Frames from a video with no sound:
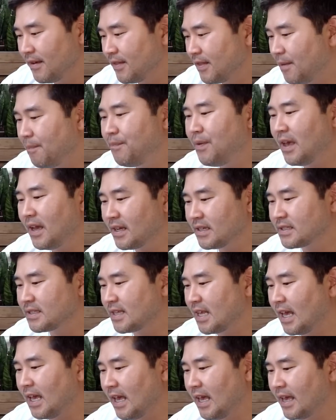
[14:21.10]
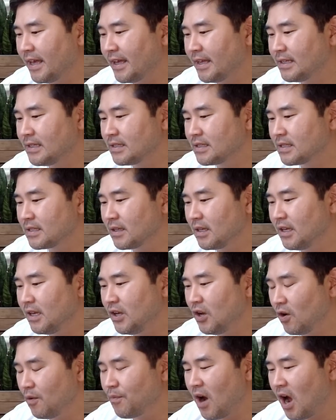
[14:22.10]
the biggest thing is
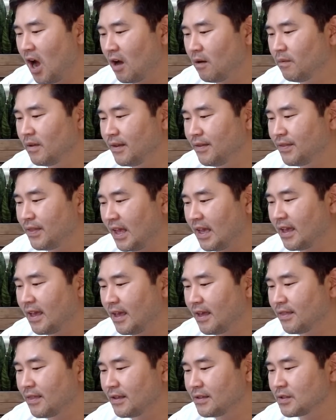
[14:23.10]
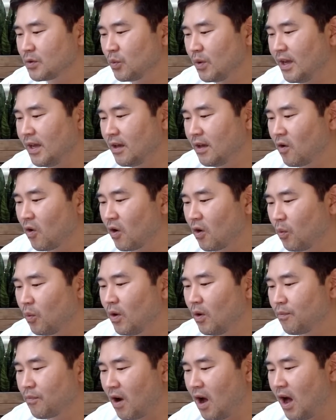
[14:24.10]
you're probably thinking this week, or
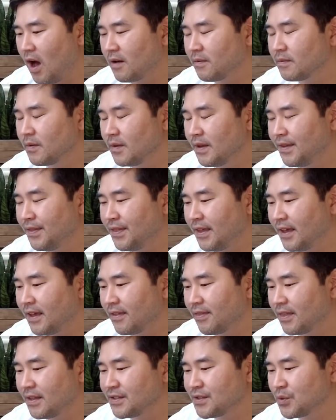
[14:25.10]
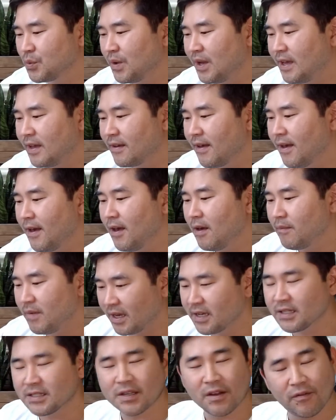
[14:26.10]
will probably think this week,
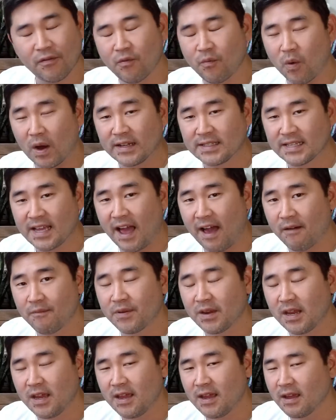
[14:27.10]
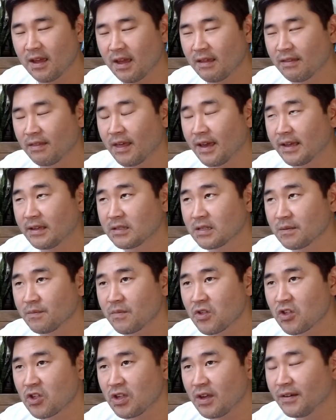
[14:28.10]
because of what's happening and like some
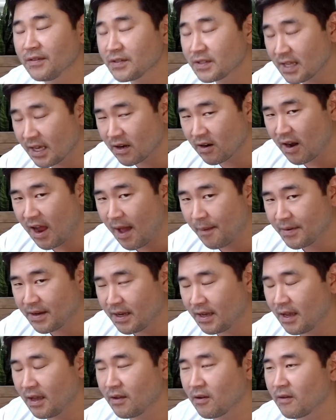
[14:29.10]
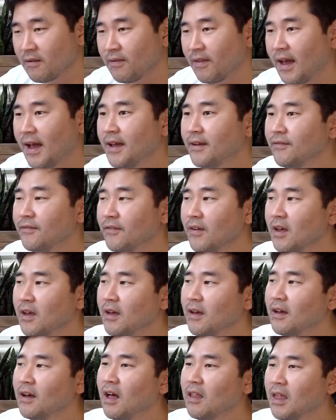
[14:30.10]
shifts that are happening in your life.
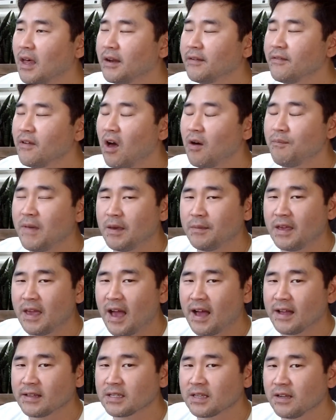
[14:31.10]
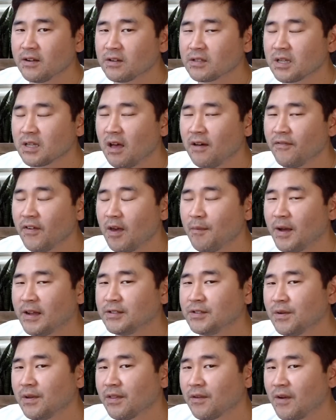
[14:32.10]
A lot of y'all may be asking yourself, am I
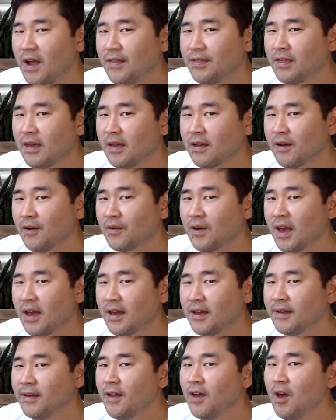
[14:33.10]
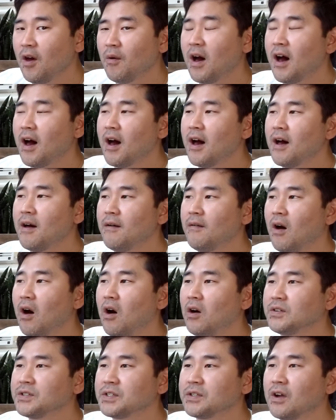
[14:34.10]
doing the right thing, okay?
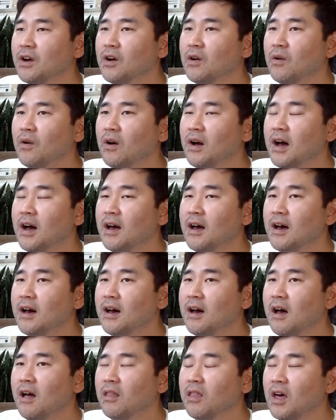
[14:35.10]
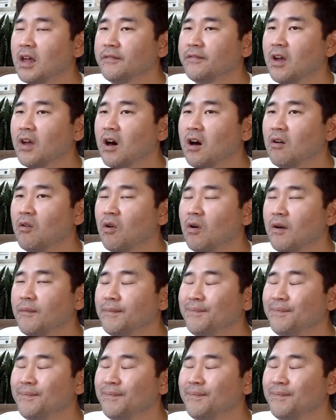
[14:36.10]
Also, a lot of y'all,